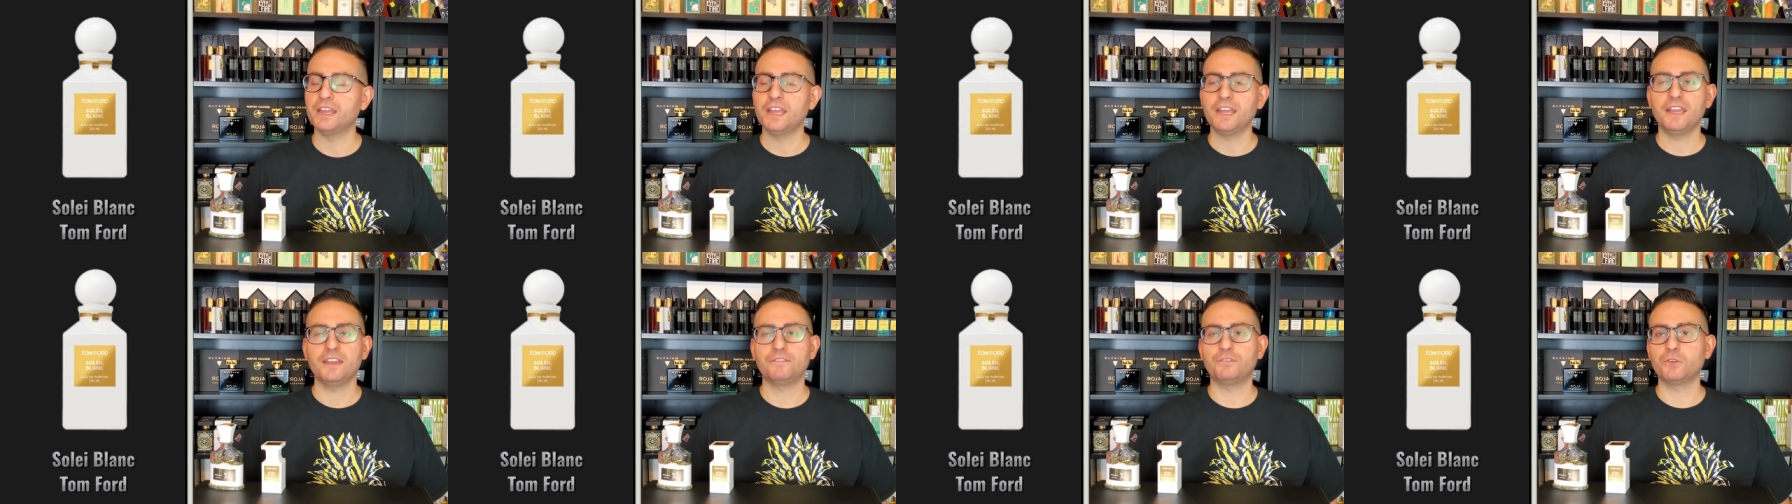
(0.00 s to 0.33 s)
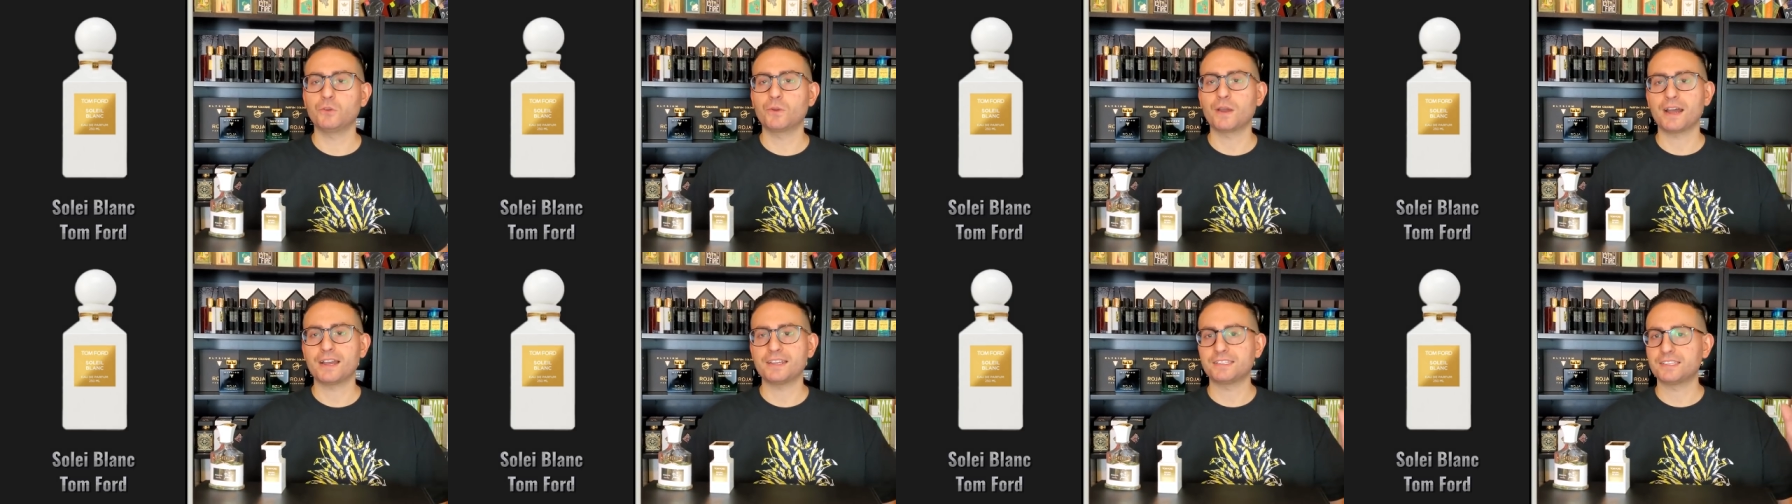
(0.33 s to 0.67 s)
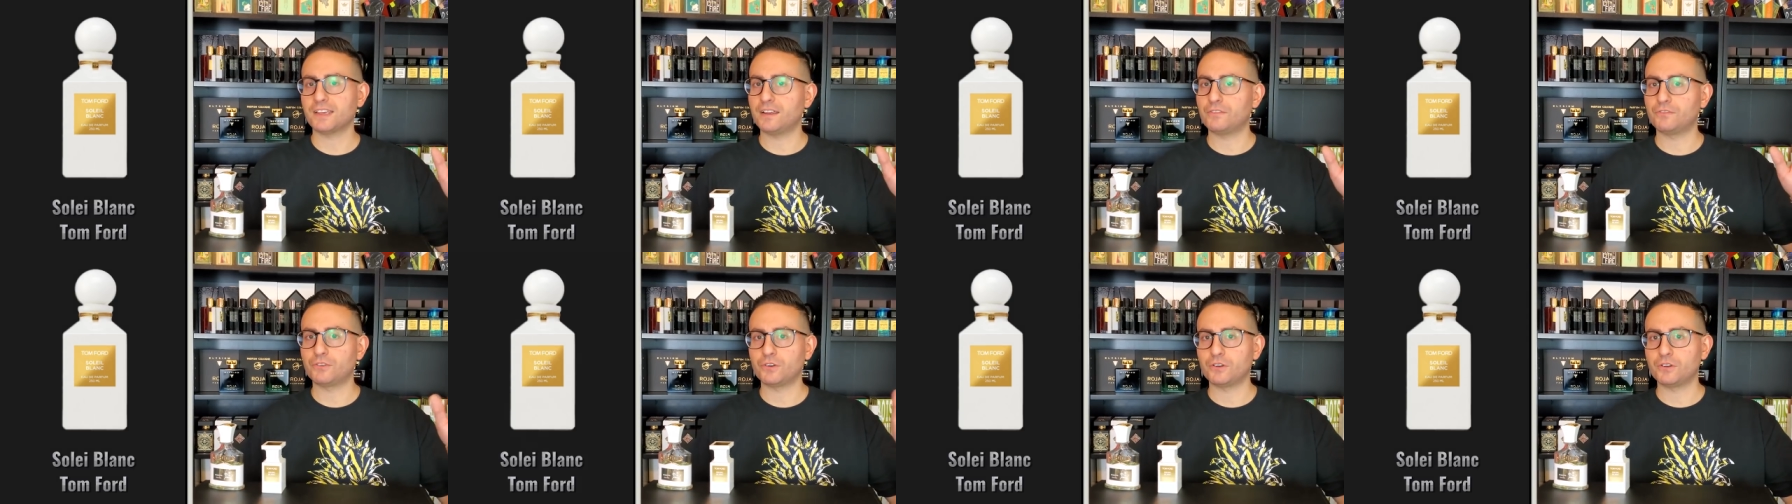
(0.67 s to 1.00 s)
If you guys
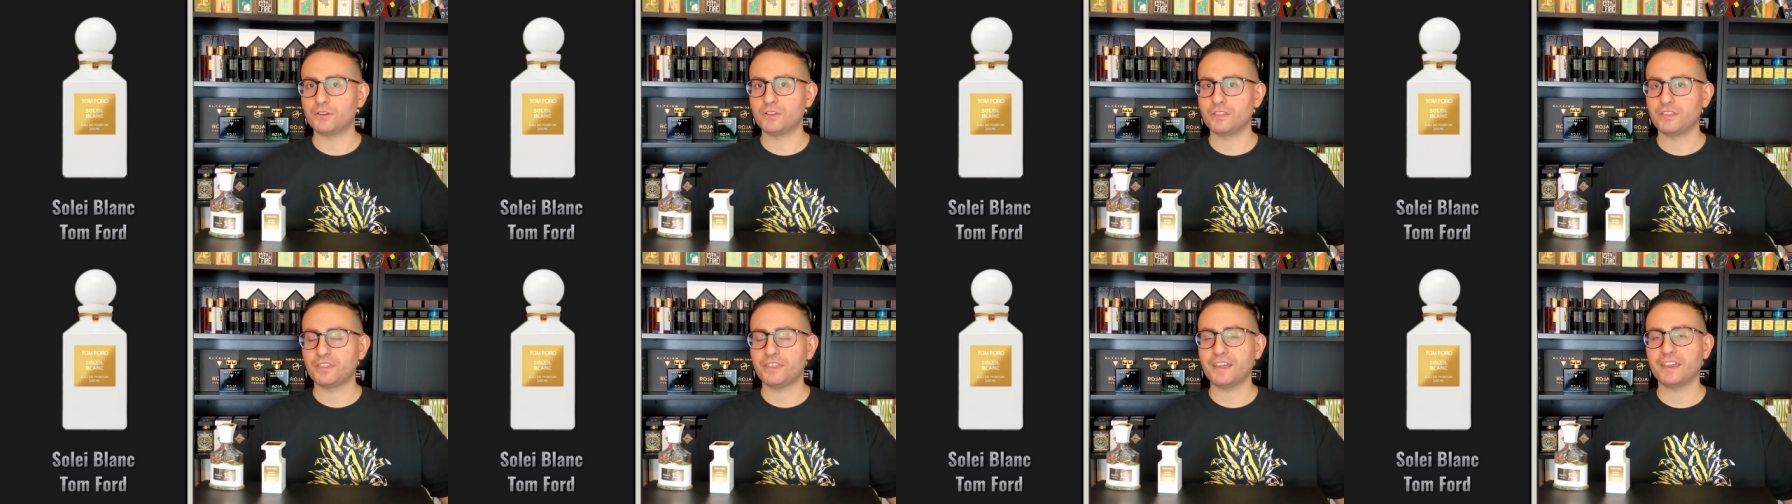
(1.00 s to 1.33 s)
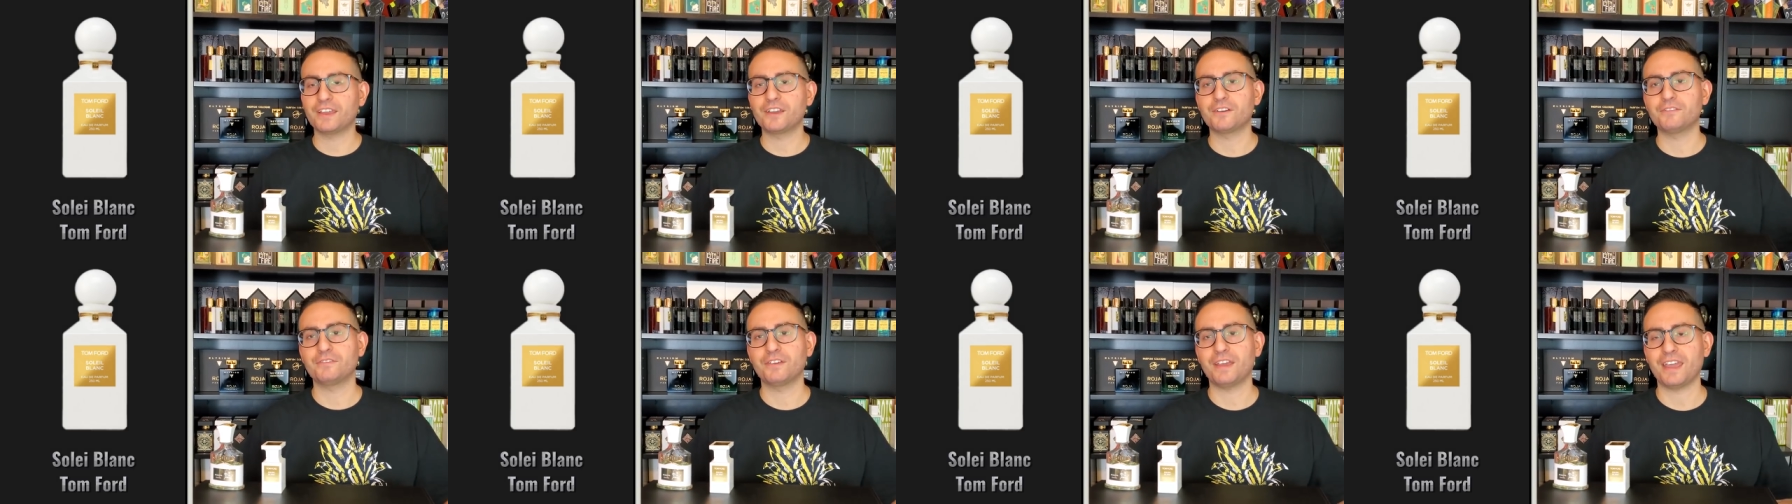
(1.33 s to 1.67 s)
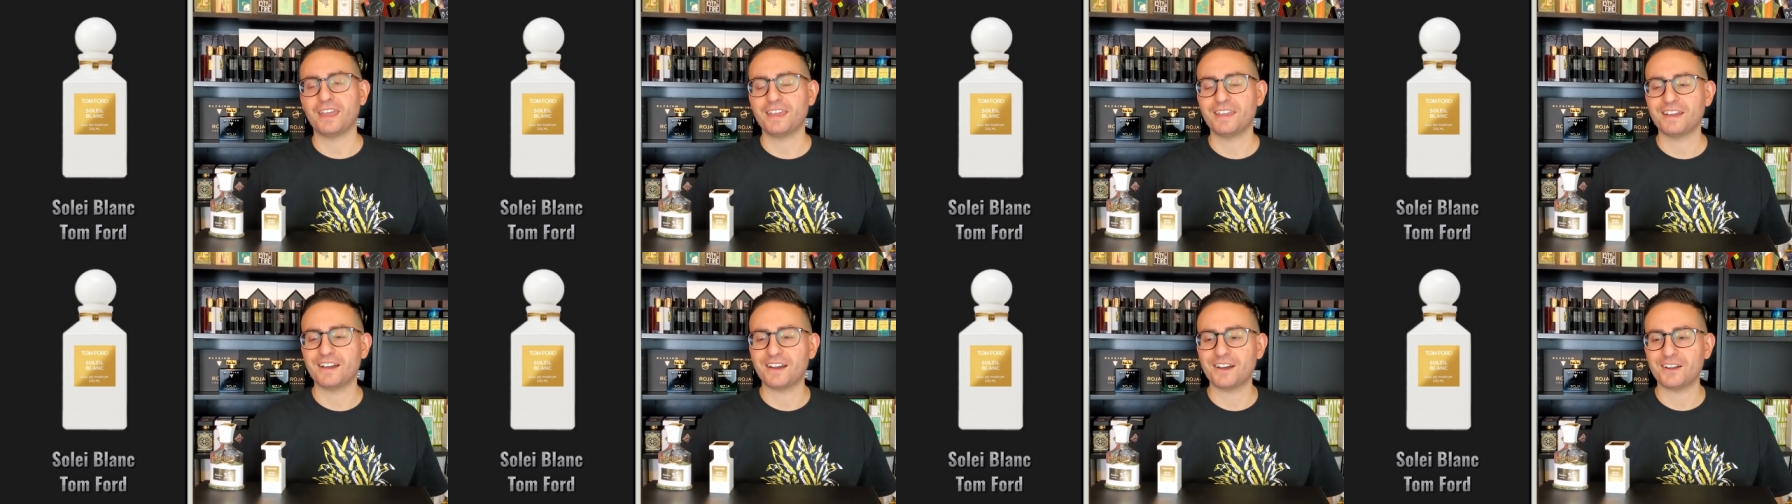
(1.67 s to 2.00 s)
ever think of
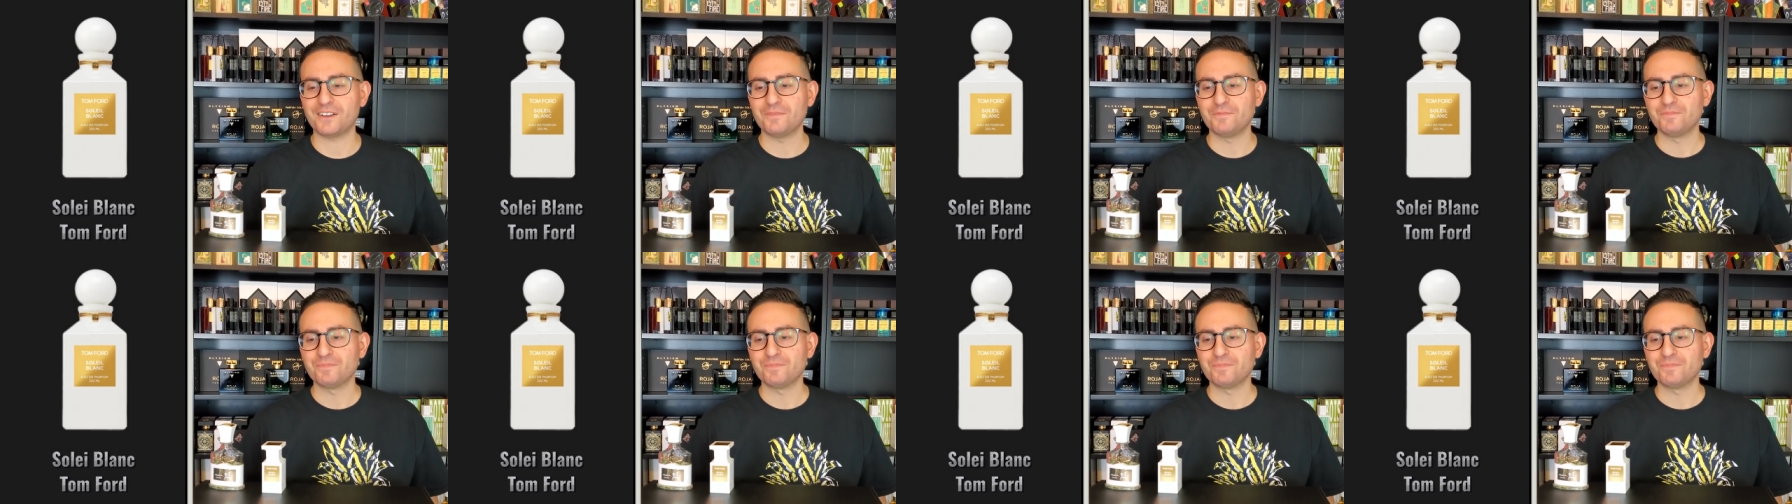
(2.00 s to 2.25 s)
a uh,